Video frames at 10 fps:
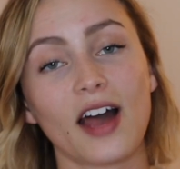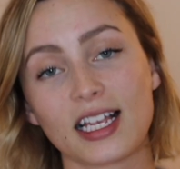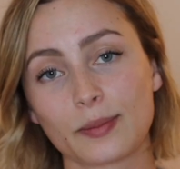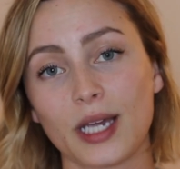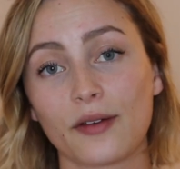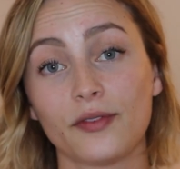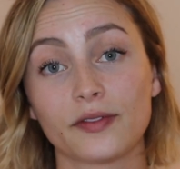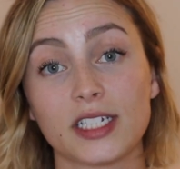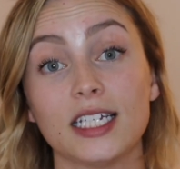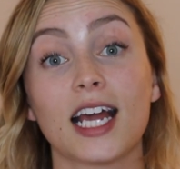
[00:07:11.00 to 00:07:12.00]
SPF
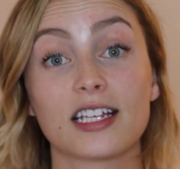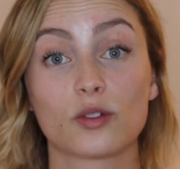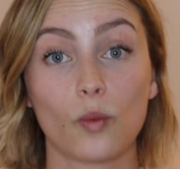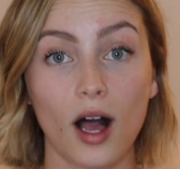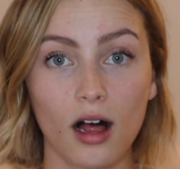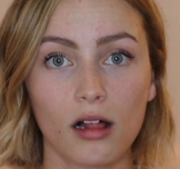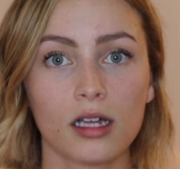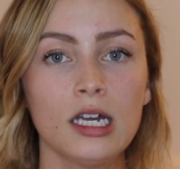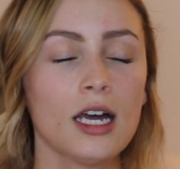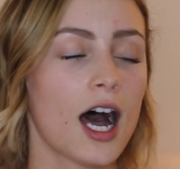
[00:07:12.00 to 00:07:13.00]
15 as
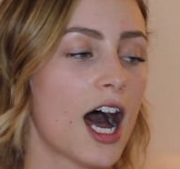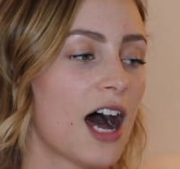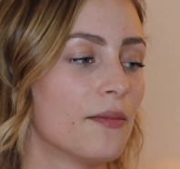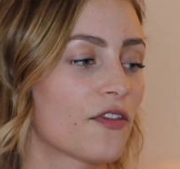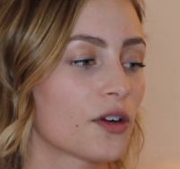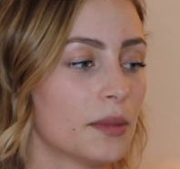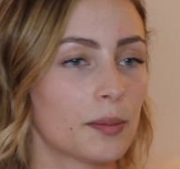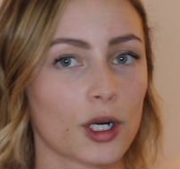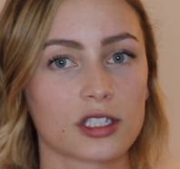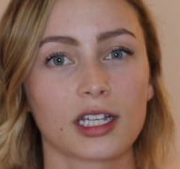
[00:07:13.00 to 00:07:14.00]
well. For me
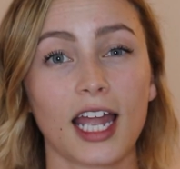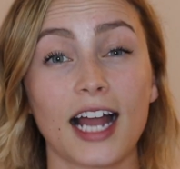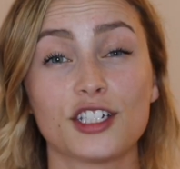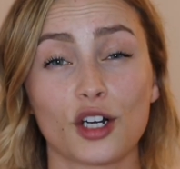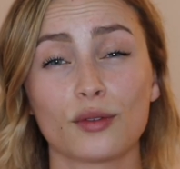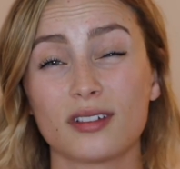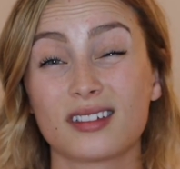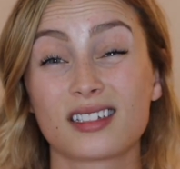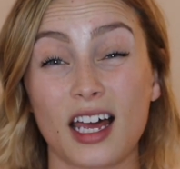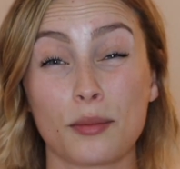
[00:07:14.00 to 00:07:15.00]
personally, I don't
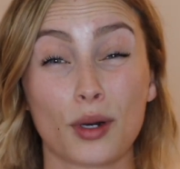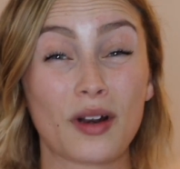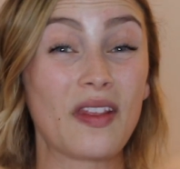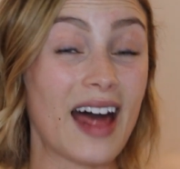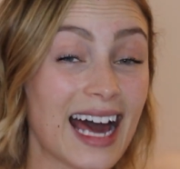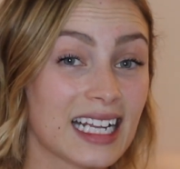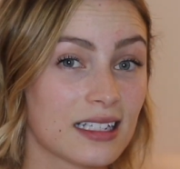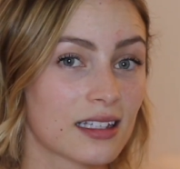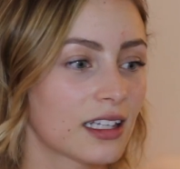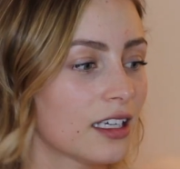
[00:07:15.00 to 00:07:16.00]
sunburn that
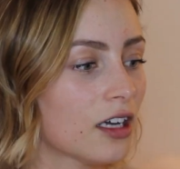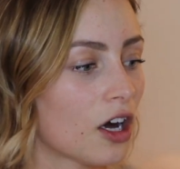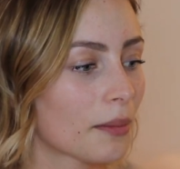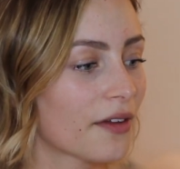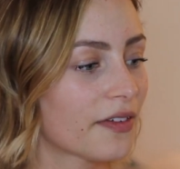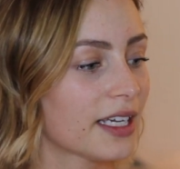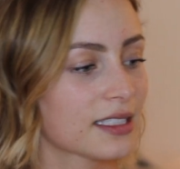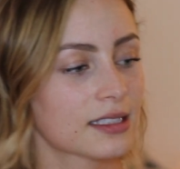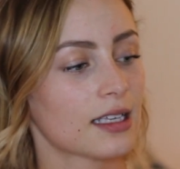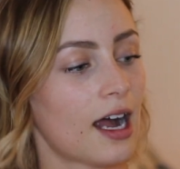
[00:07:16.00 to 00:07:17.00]
easily on my
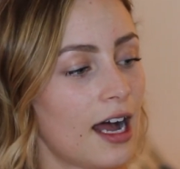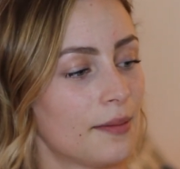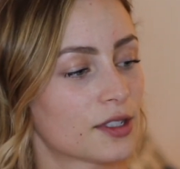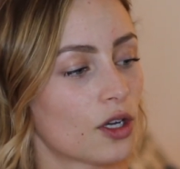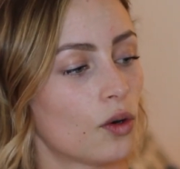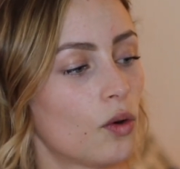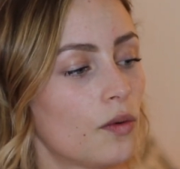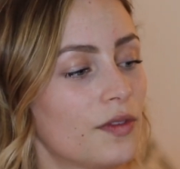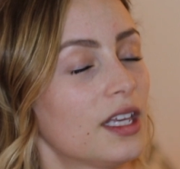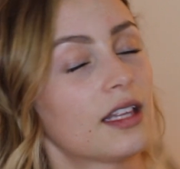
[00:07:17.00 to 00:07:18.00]
face, so
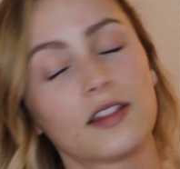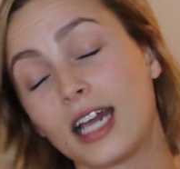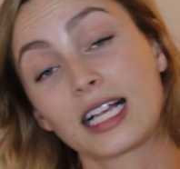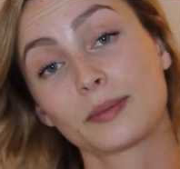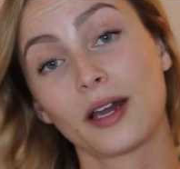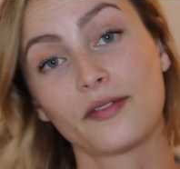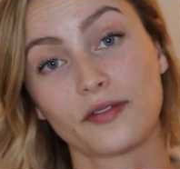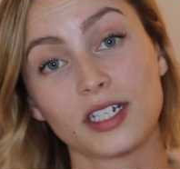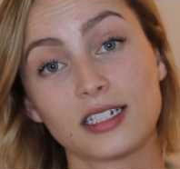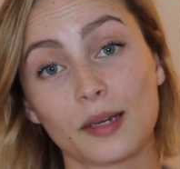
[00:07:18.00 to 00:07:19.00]
the SPF
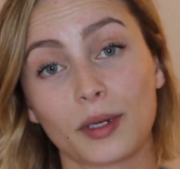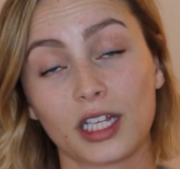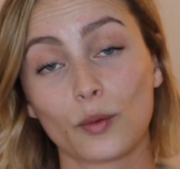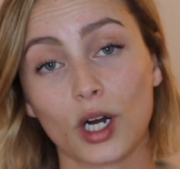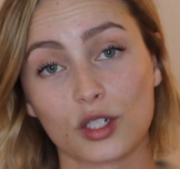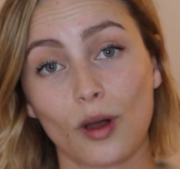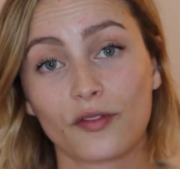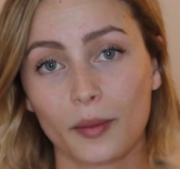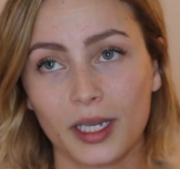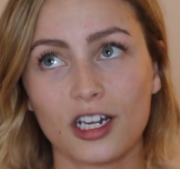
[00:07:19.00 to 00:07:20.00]
15 typically works well
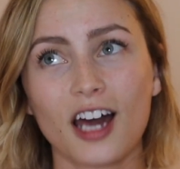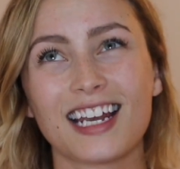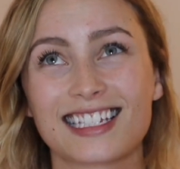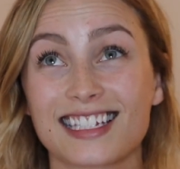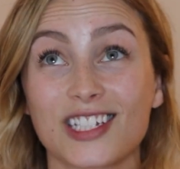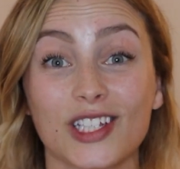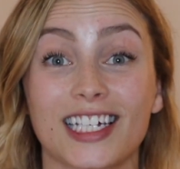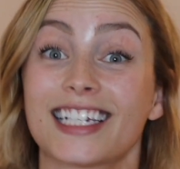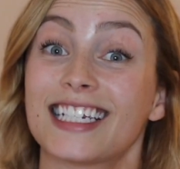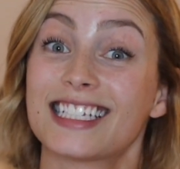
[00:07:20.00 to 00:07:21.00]
for me. Not necessarily
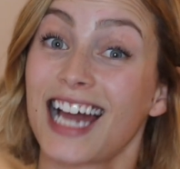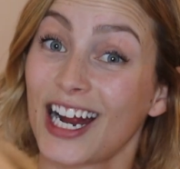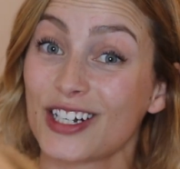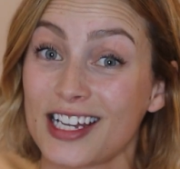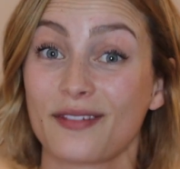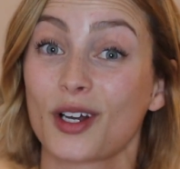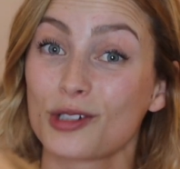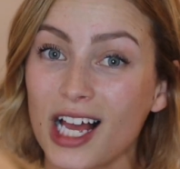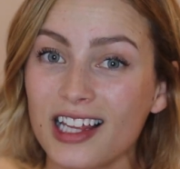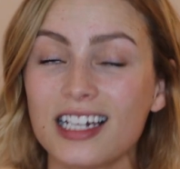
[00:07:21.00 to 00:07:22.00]
at an entire day of
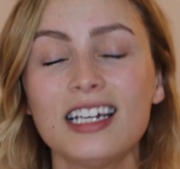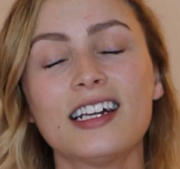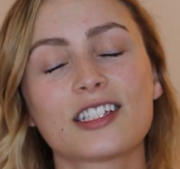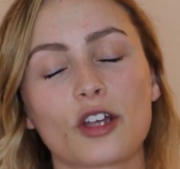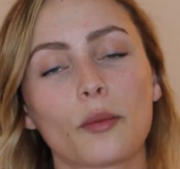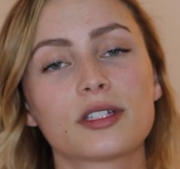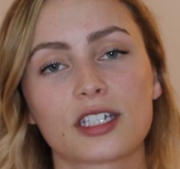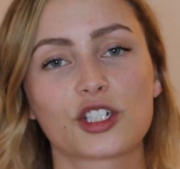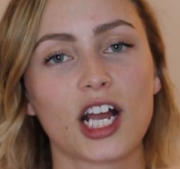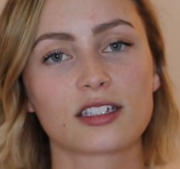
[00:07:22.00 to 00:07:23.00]
Coachella, so I would
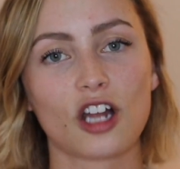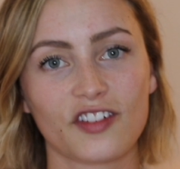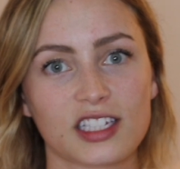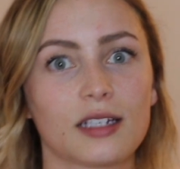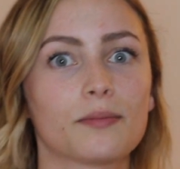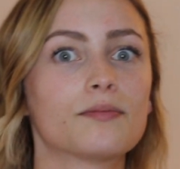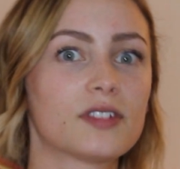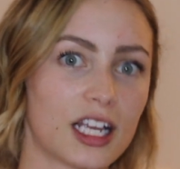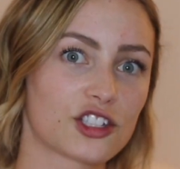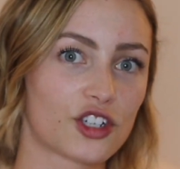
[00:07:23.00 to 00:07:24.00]
suggest obviously
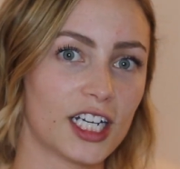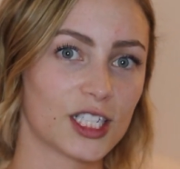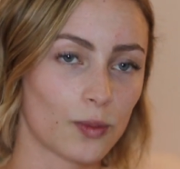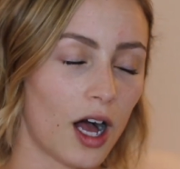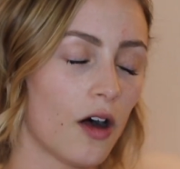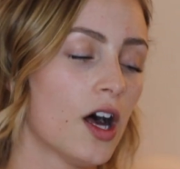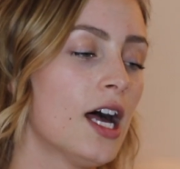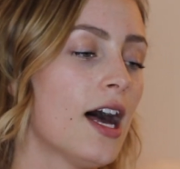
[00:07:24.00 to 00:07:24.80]
sunscreen as well.